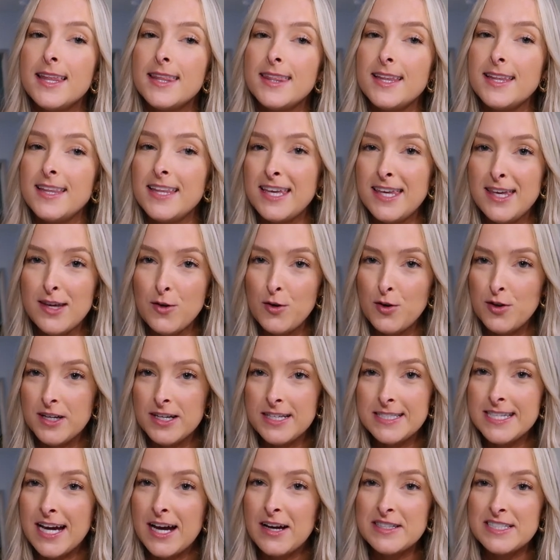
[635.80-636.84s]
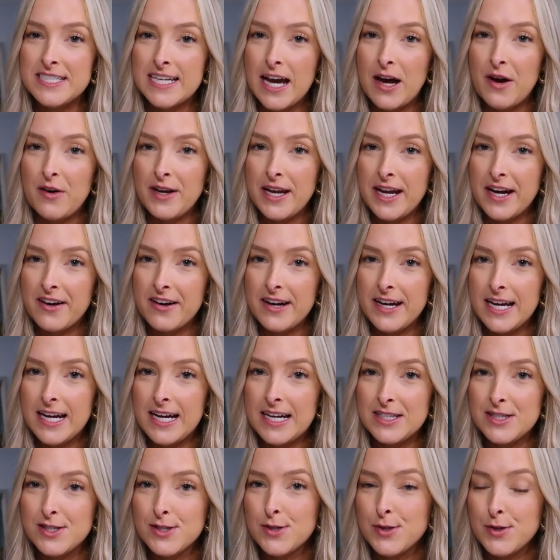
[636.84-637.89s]
the Lake Eola downtown
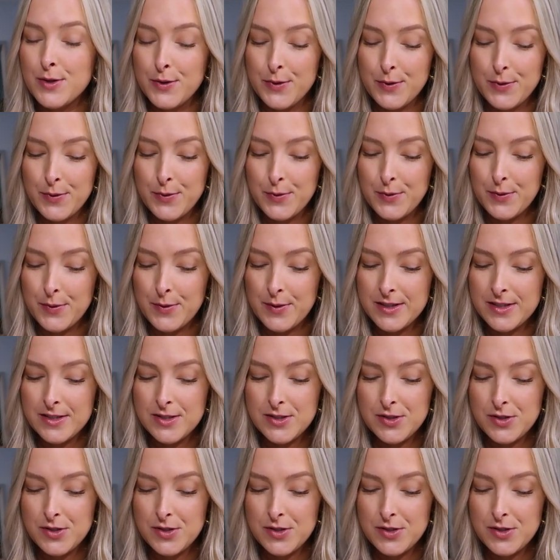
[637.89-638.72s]
area to